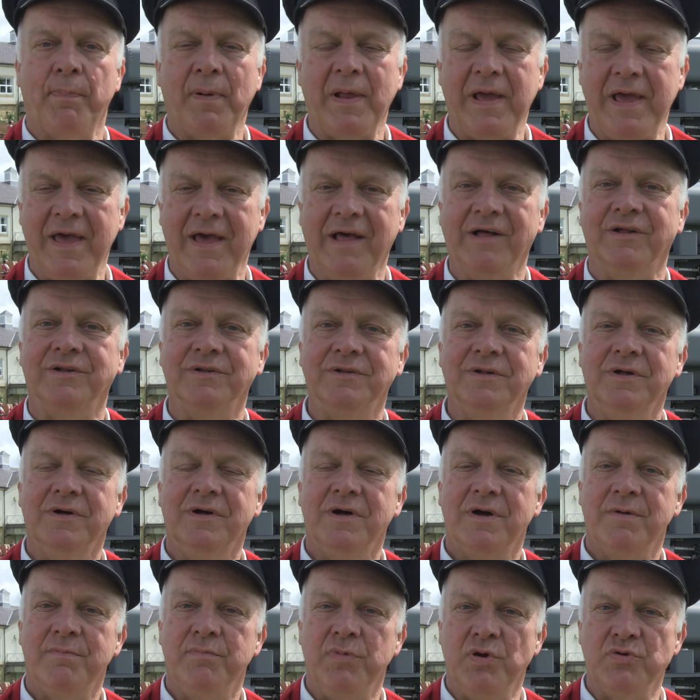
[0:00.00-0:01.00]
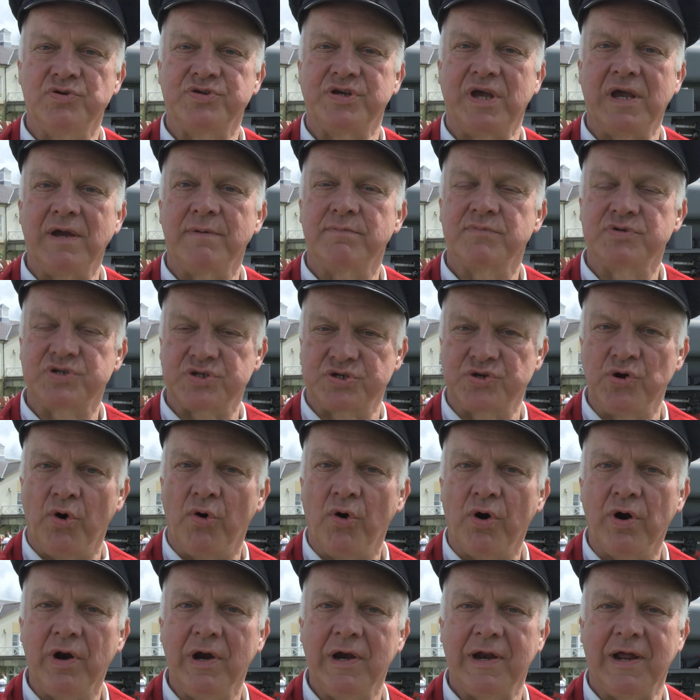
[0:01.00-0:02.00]
Hill Museum
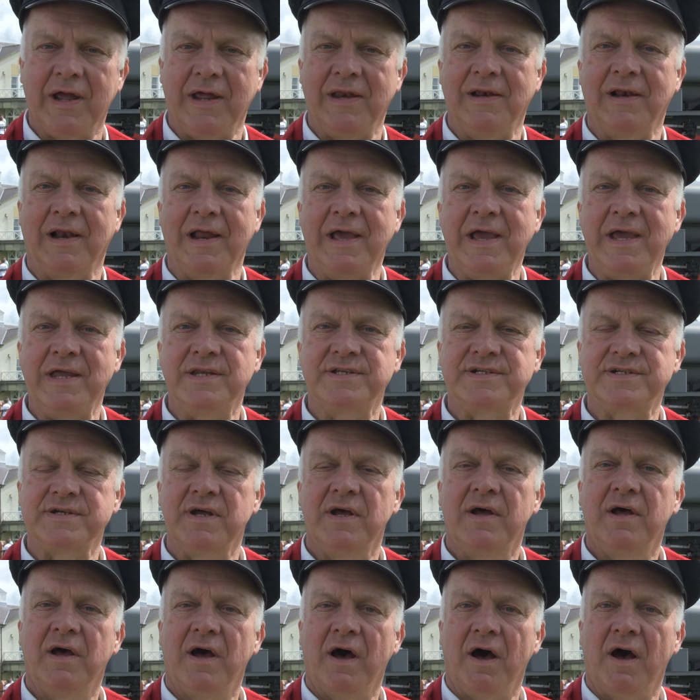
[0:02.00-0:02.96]
Store in Leeds,